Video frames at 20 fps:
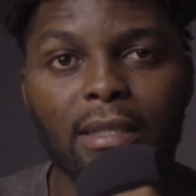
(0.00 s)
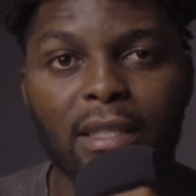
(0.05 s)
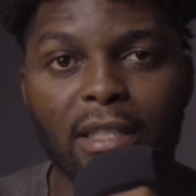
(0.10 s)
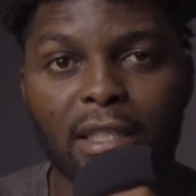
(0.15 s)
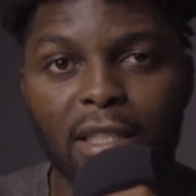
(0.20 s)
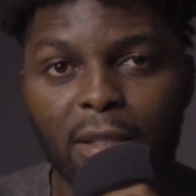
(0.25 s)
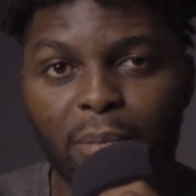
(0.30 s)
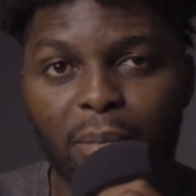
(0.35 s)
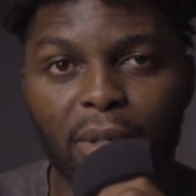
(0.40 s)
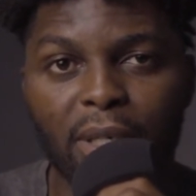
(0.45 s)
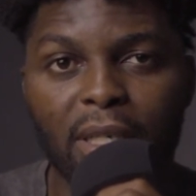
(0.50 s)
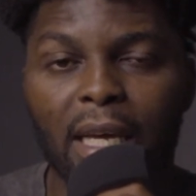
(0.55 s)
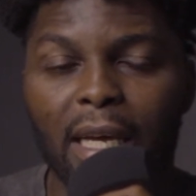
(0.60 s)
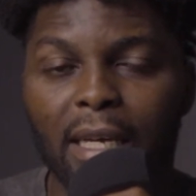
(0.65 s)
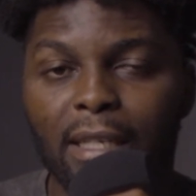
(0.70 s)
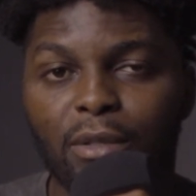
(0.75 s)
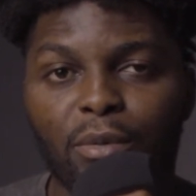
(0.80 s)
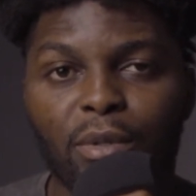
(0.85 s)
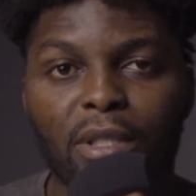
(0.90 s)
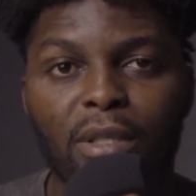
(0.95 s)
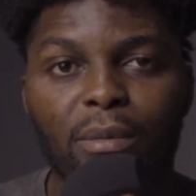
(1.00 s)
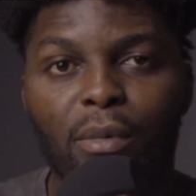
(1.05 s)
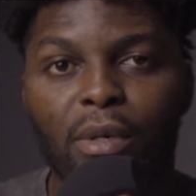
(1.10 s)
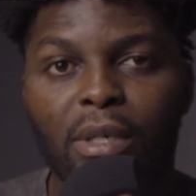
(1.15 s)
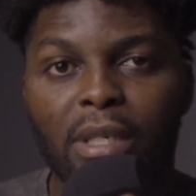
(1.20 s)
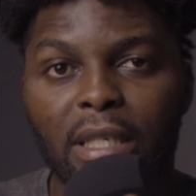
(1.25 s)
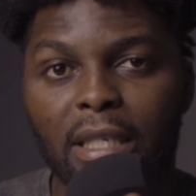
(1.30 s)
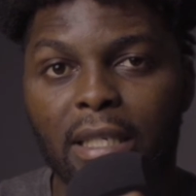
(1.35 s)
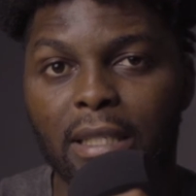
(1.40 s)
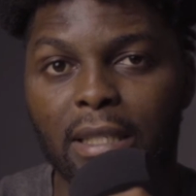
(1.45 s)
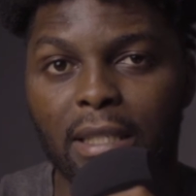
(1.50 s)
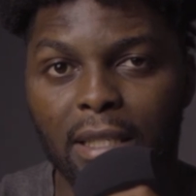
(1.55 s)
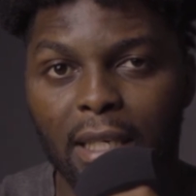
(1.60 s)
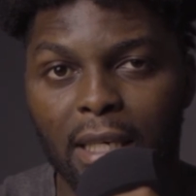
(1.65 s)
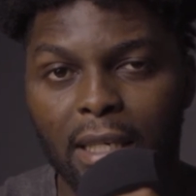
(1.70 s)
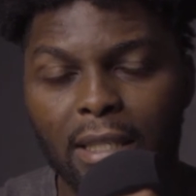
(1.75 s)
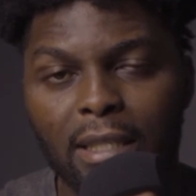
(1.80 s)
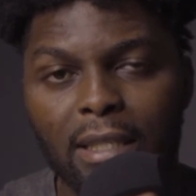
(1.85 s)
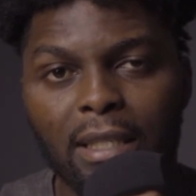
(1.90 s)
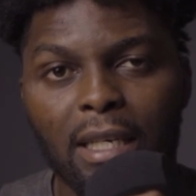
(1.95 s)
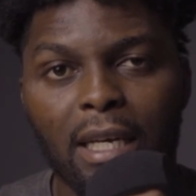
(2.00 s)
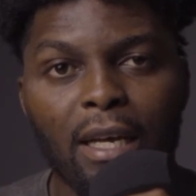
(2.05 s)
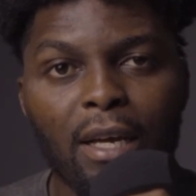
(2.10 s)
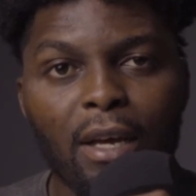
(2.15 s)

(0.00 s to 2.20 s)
the speed at which money is sent,